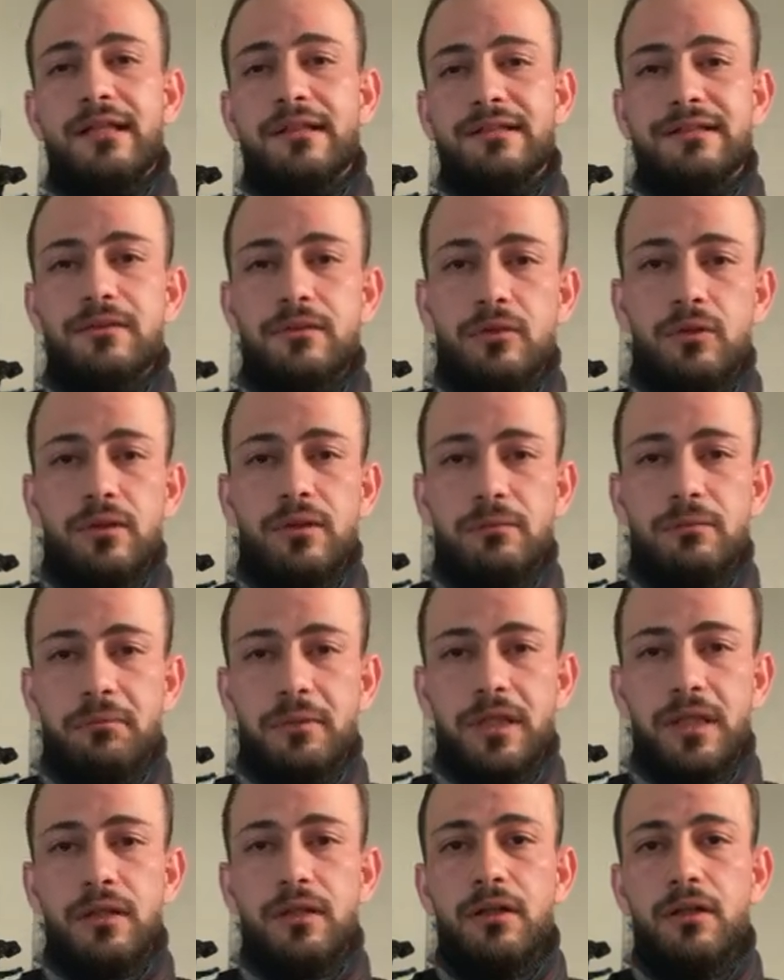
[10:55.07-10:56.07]
not
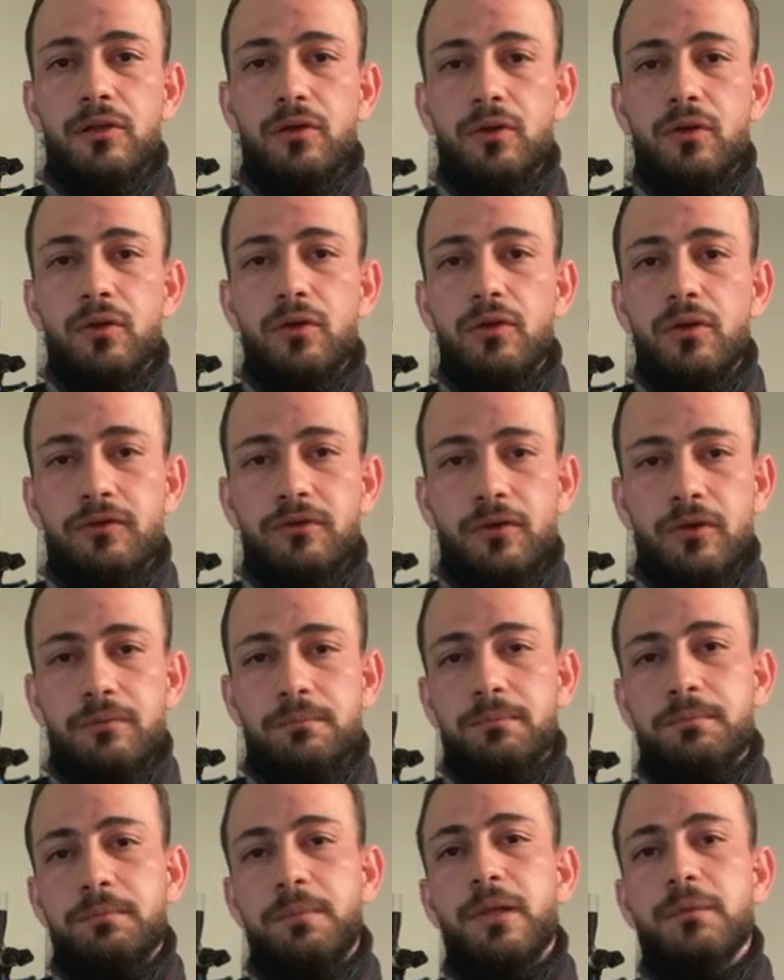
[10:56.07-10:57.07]
mean you go for
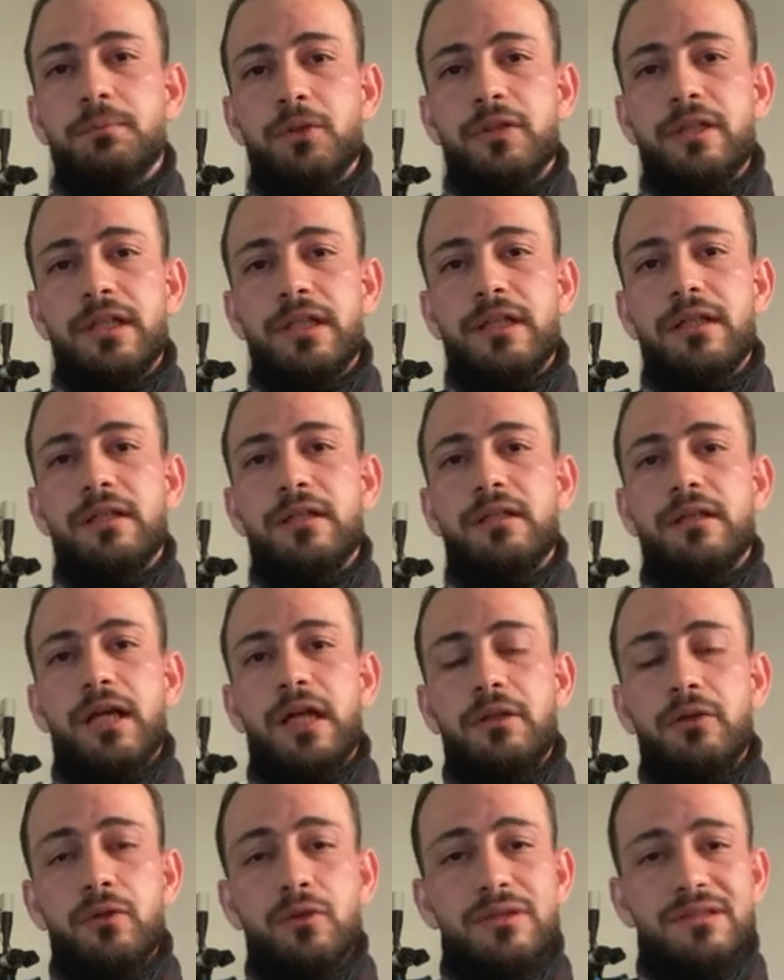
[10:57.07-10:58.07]
Pulpotec
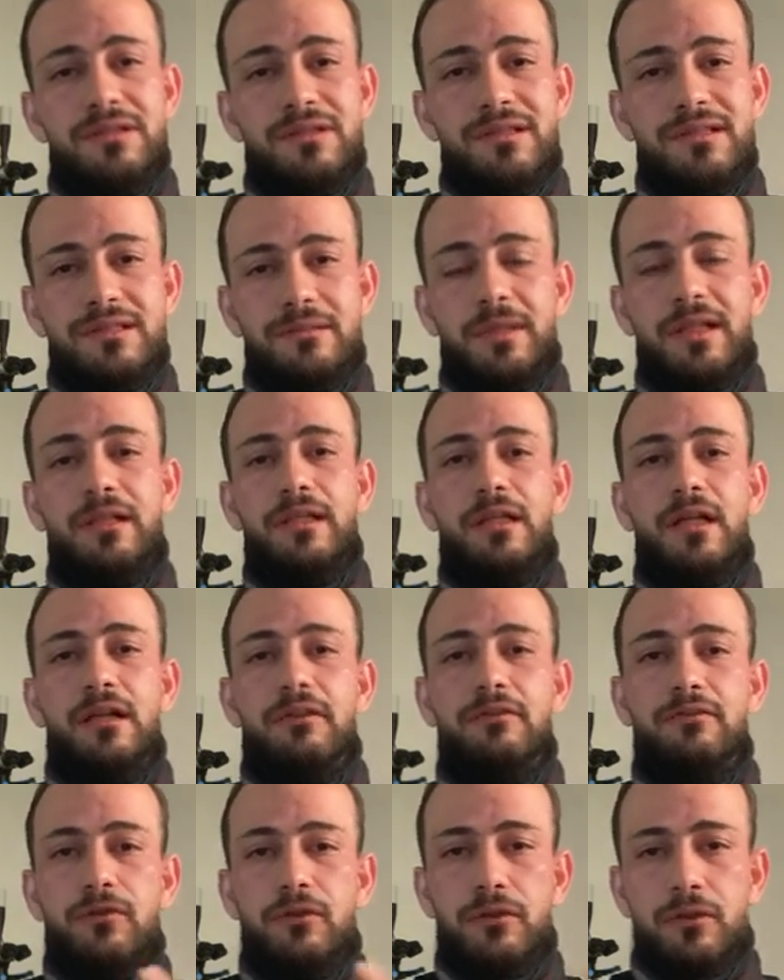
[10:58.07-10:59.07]
and use this material
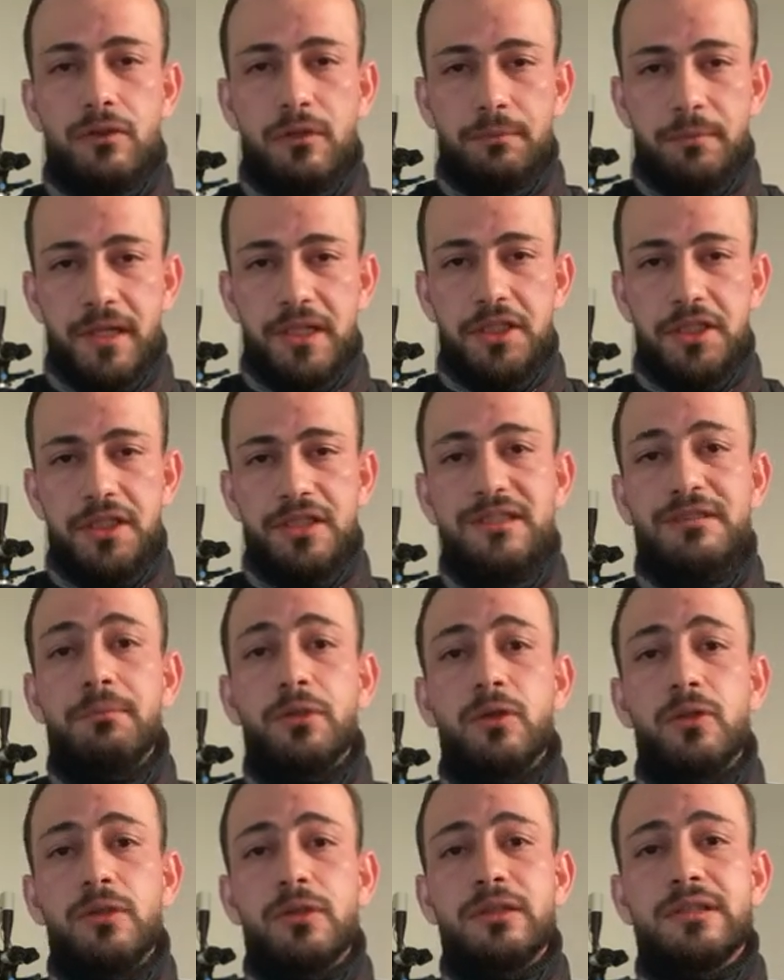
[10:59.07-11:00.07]
for your patients
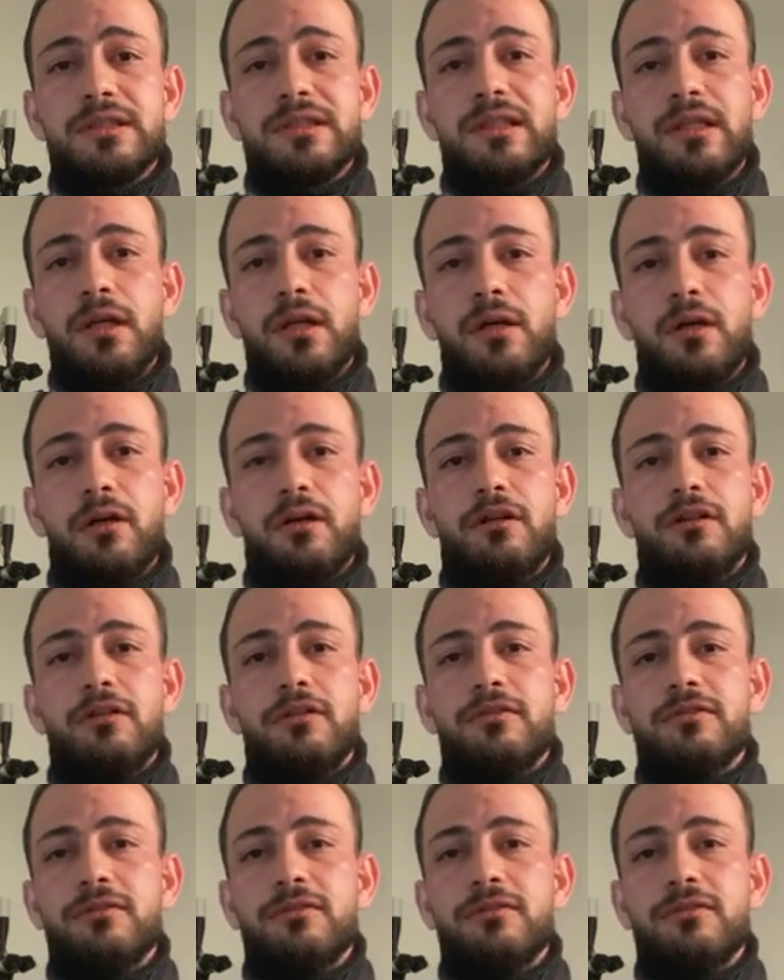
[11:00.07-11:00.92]
because of